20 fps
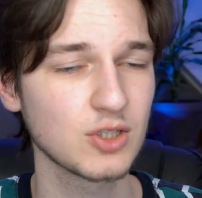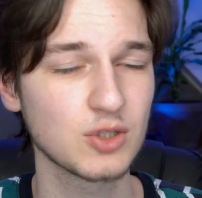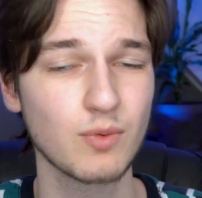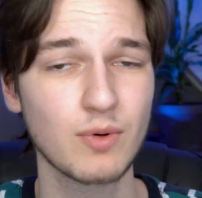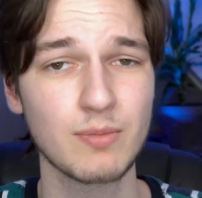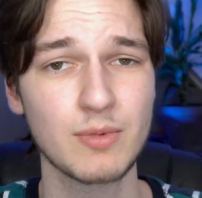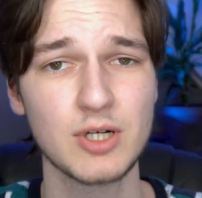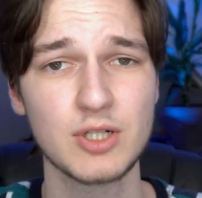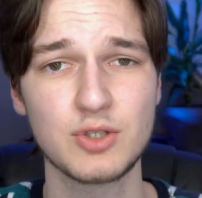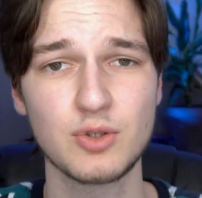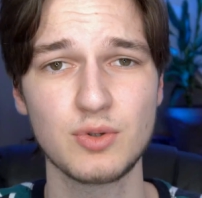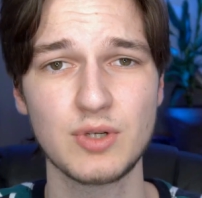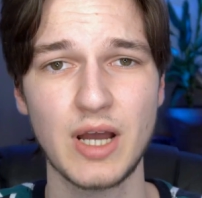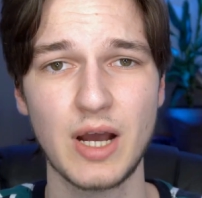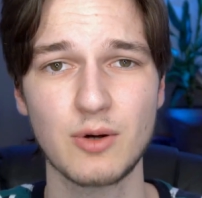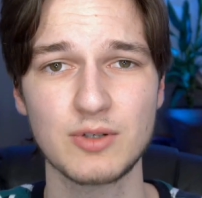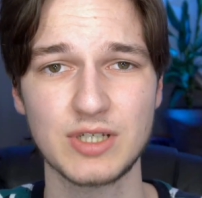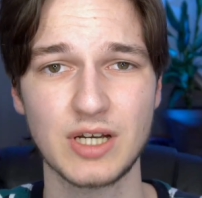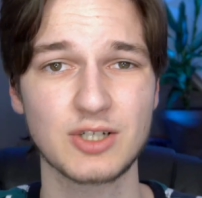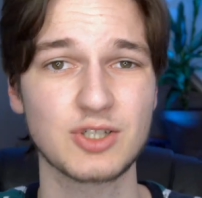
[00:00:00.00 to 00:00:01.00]
So what I'm gonna do
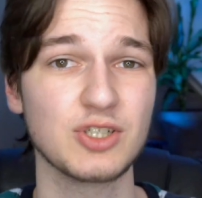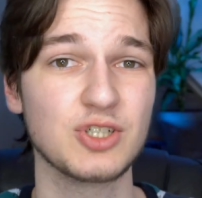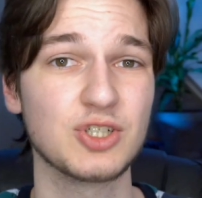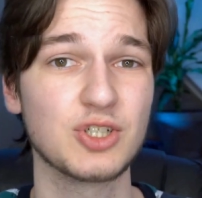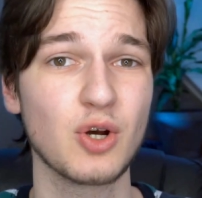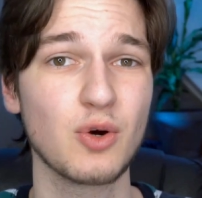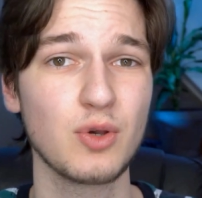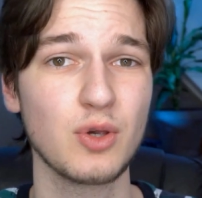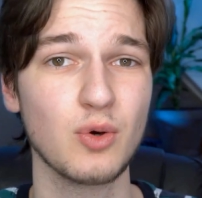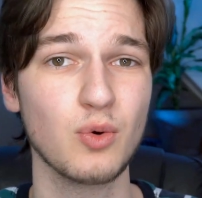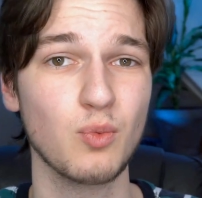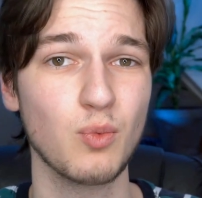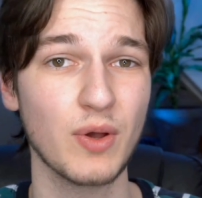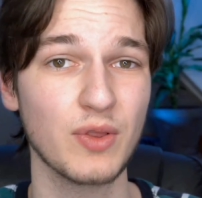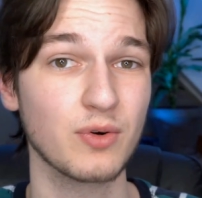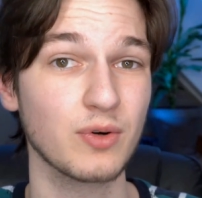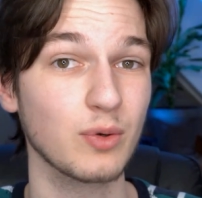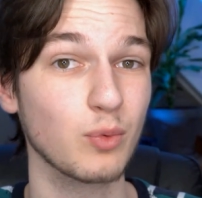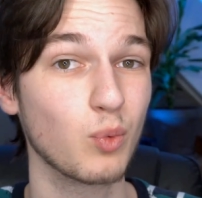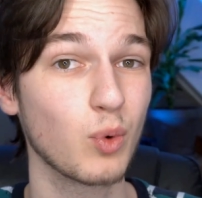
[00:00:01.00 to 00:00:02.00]
now is actually show you
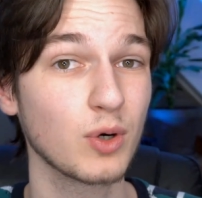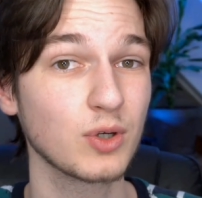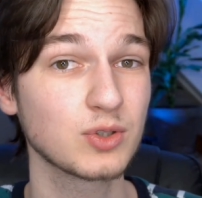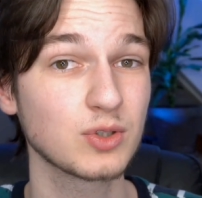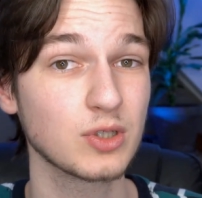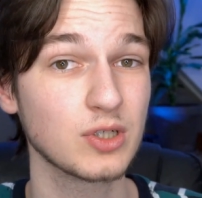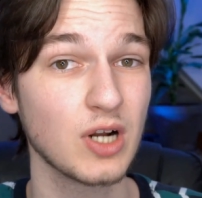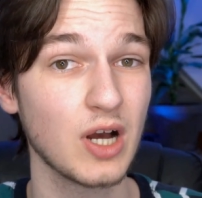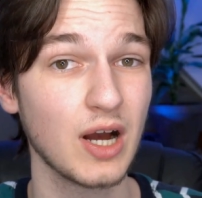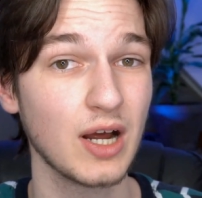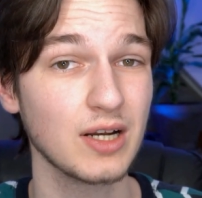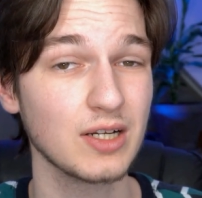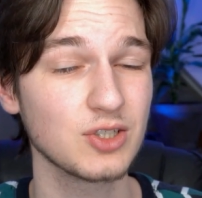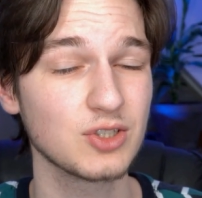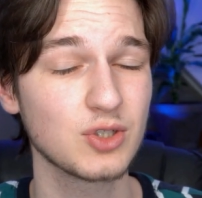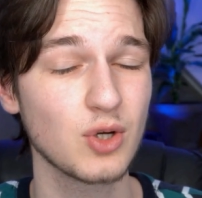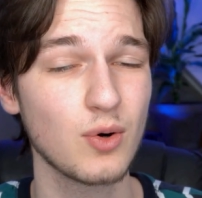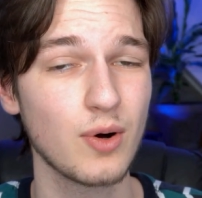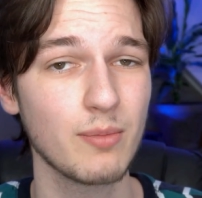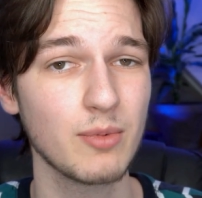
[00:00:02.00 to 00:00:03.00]
whether it worked or not.
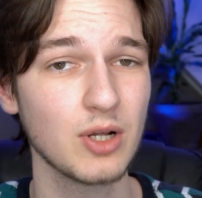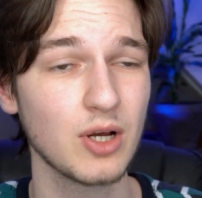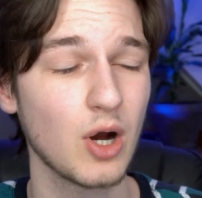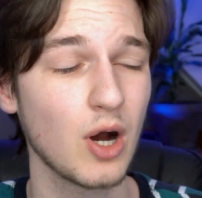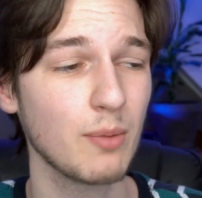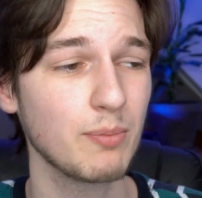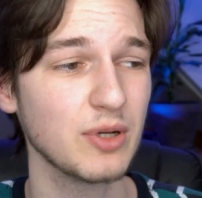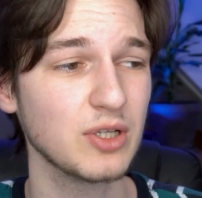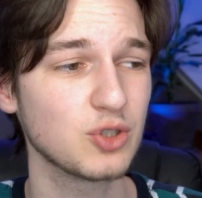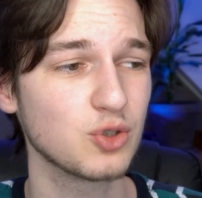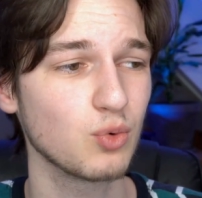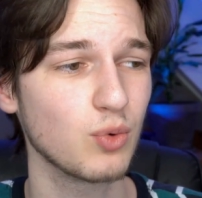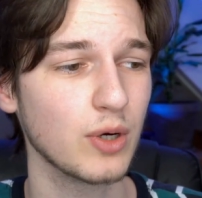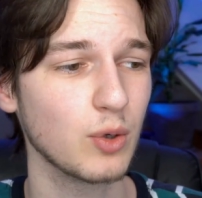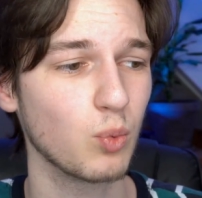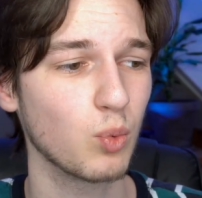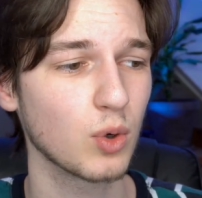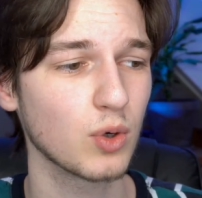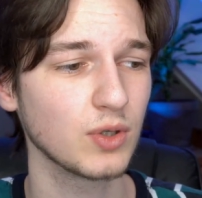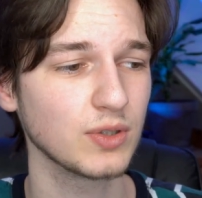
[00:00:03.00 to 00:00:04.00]
So I'm gonna hop into
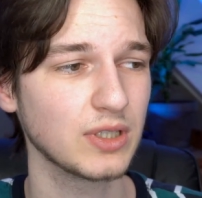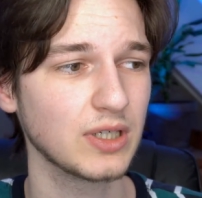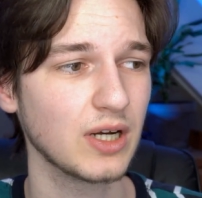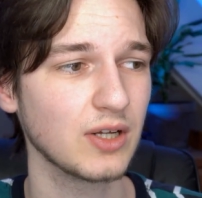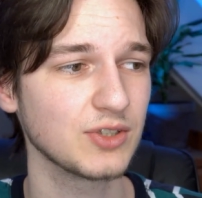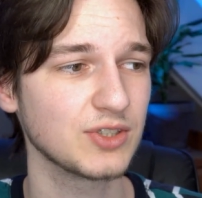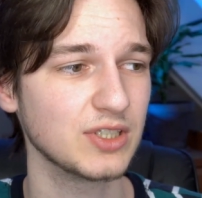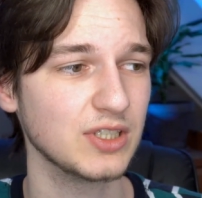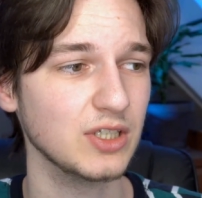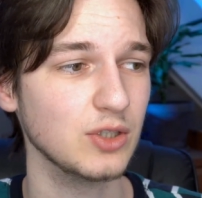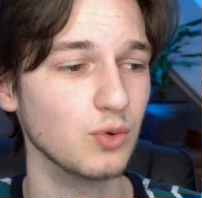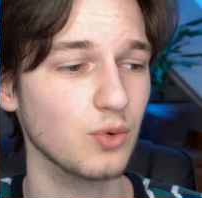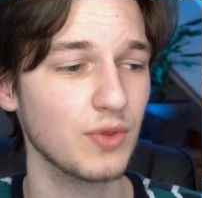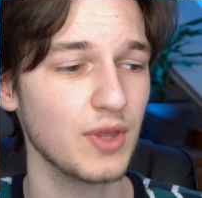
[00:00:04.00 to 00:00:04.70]
a world and I'll see you